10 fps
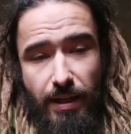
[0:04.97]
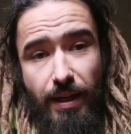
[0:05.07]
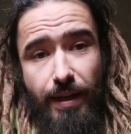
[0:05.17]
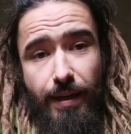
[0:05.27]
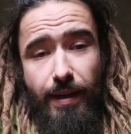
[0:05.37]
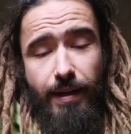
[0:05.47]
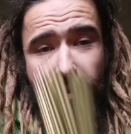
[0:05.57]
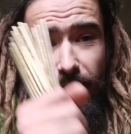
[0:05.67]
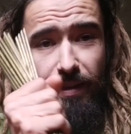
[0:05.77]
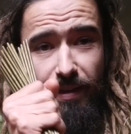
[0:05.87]
I
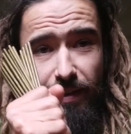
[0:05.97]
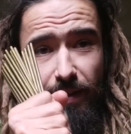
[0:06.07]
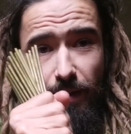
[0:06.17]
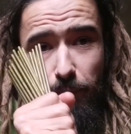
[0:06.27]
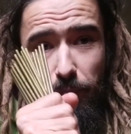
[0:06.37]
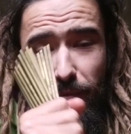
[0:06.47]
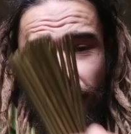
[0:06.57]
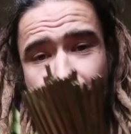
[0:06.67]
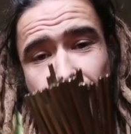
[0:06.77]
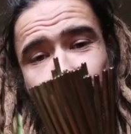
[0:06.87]
am
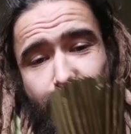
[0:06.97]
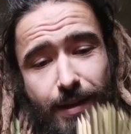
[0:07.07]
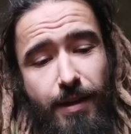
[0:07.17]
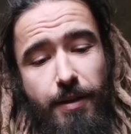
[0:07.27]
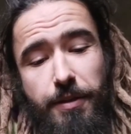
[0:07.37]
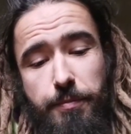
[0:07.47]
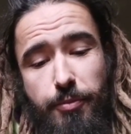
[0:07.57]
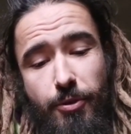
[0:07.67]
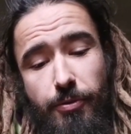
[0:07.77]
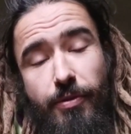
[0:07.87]
in the
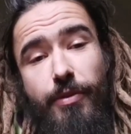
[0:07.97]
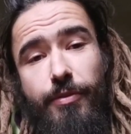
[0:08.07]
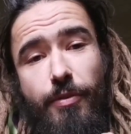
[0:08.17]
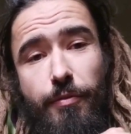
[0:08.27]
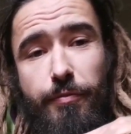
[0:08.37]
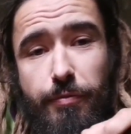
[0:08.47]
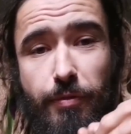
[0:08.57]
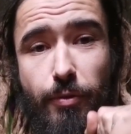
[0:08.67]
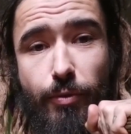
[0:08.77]
process of